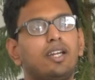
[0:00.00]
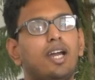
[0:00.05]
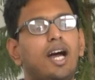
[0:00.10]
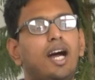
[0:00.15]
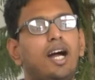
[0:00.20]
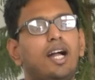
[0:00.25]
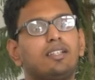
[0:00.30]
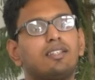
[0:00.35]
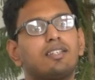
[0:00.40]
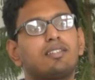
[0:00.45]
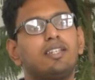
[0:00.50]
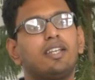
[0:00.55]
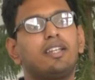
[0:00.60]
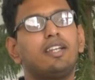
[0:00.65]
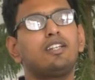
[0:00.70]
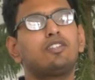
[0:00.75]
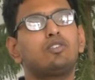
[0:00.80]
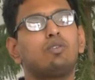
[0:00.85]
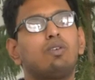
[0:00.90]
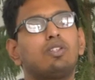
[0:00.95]
And the
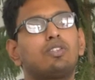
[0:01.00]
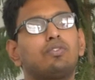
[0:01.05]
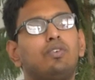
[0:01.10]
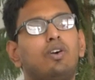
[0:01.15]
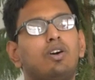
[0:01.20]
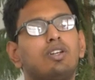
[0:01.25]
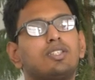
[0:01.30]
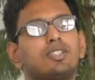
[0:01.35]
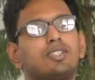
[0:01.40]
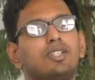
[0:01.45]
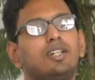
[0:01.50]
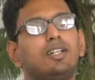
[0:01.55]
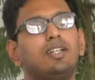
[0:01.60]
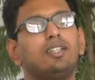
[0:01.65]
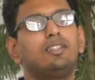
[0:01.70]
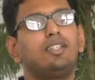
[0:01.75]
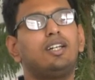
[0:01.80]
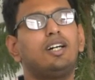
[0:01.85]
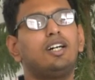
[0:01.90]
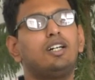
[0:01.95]
second source was
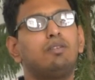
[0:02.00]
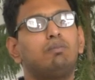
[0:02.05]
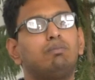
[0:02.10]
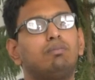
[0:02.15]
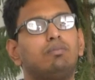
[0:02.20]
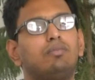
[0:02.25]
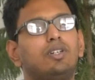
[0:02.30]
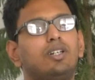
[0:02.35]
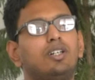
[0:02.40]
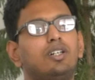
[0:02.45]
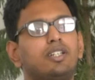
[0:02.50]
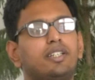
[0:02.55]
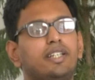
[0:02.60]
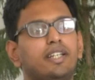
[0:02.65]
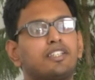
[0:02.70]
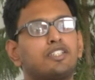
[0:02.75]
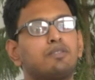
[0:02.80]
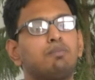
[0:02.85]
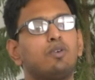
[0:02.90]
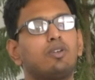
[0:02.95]

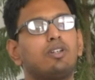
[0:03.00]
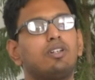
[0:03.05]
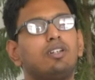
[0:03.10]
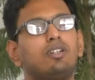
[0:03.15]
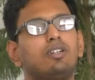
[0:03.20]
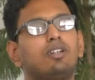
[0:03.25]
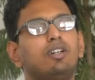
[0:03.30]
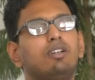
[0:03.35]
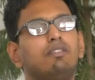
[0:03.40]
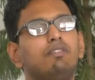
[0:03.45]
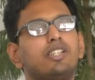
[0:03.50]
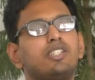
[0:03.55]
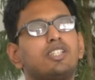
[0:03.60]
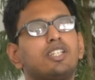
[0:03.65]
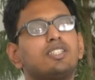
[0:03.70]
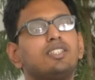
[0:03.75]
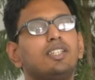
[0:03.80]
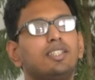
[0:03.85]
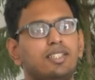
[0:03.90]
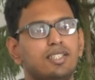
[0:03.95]
textbook which
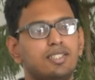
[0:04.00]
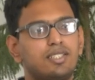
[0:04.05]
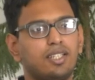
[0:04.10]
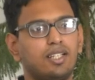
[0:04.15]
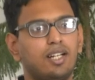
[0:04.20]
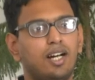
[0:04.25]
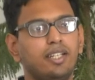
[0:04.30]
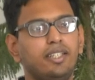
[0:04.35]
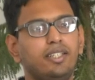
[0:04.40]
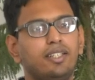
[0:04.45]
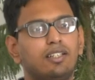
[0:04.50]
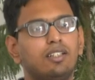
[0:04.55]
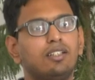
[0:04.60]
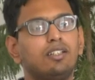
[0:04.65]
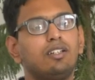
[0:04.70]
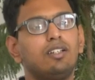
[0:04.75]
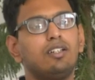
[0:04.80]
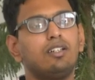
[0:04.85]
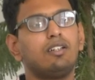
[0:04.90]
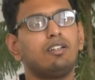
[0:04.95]
is Niketan Singhania,
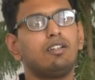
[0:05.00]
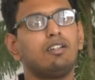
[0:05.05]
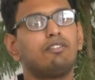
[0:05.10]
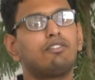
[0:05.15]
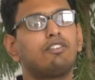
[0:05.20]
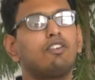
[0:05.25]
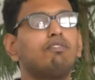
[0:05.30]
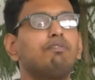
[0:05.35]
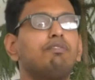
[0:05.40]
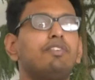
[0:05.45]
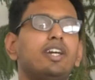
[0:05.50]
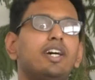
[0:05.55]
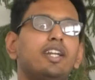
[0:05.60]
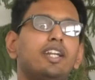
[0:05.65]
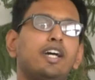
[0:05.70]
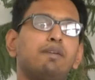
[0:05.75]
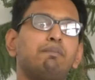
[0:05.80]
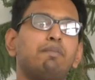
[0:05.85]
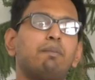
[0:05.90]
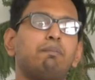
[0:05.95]
from
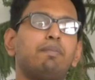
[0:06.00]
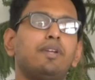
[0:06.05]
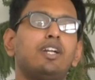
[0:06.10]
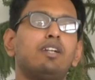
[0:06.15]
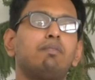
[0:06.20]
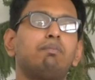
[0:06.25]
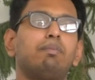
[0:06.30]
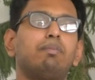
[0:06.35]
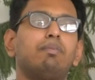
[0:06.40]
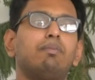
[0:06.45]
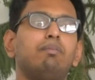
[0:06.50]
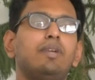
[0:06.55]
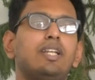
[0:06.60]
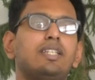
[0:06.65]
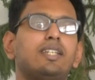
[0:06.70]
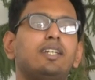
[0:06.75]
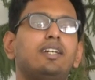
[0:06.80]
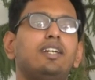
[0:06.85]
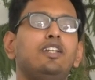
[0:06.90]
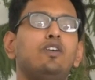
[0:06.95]
where I prepared
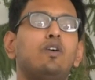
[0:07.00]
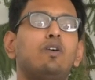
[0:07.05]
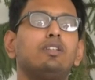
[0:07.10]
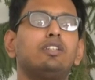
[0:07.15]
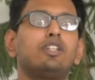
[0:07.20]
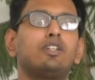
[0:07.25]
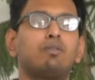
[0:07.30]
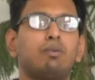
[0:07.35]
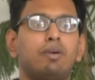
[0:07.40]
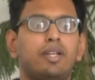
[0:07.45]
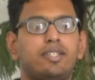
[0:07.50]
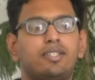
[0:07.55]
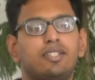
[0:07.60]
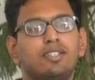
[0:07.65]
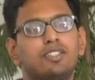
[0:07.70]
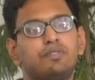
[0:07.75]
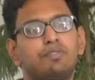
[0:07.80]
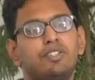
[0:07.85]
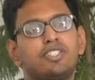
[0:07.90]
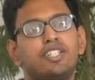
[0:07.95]
basically all the
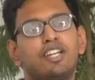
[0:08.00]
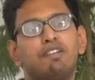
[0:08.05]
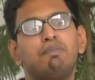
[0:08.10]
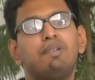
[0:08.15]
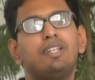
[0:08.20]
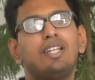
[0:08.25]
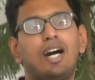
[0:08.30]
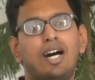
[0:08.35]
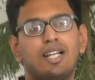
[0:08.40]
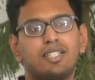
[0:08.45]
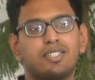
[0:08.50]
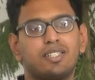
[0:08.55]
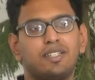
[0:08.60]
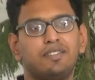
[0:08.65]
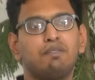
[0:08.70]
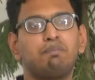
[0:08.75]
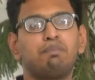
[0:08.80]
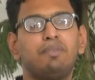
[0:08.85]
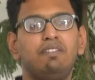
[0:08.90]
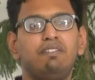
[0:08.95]
questions which have been asked
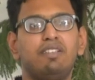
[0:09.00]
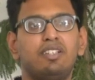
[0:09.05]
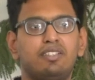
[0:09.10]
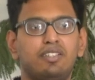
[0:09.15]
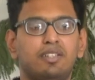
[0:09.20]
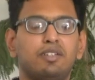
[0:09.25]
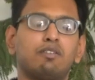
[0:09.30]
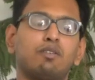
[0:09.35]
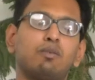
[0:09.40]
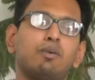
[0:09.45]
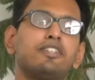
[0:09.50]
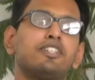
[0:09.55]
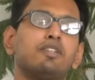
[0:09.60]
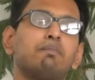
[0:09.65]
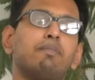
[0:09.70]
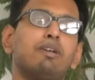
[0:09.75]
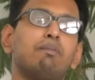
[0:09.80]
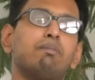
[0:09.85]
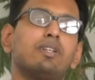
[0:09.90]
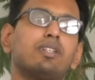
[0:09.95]
in the previous year question
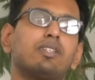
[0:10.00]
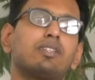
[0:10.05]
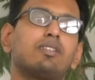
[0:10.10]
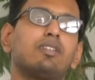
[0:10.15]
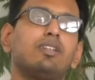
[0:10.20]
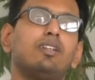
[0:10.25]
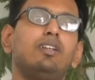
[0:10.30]
papers.